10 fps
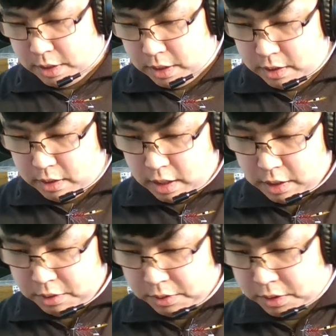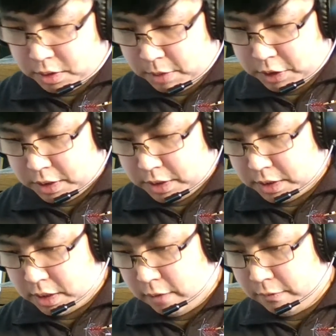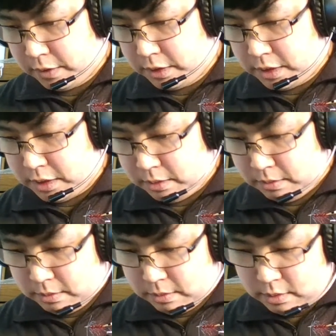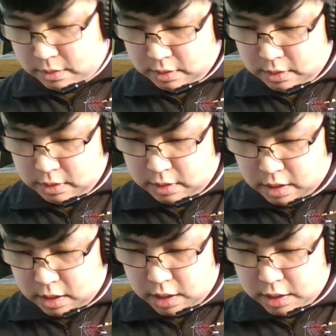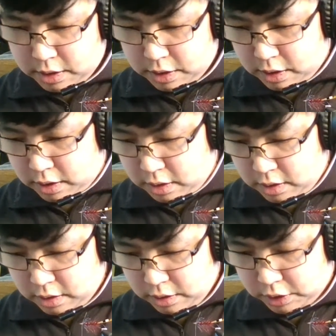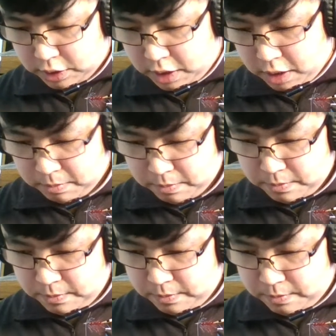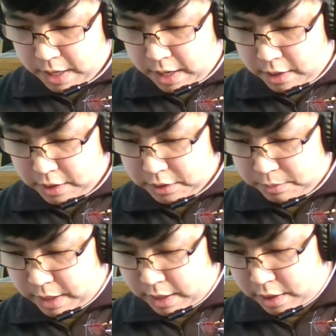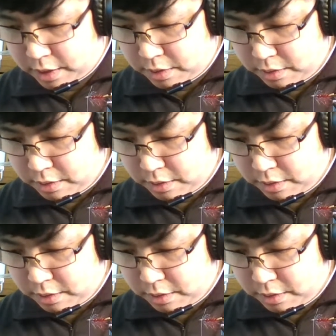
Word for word: but I use so much of this stuff, it's hard to just keep pairs paired